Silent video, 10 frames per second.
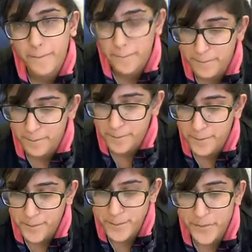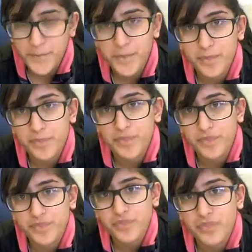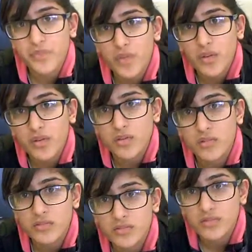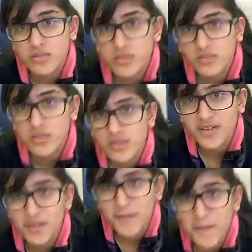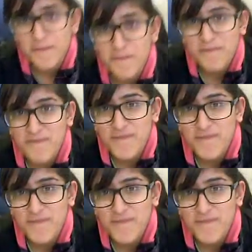So you said what it is. So what's it called again? Afsha?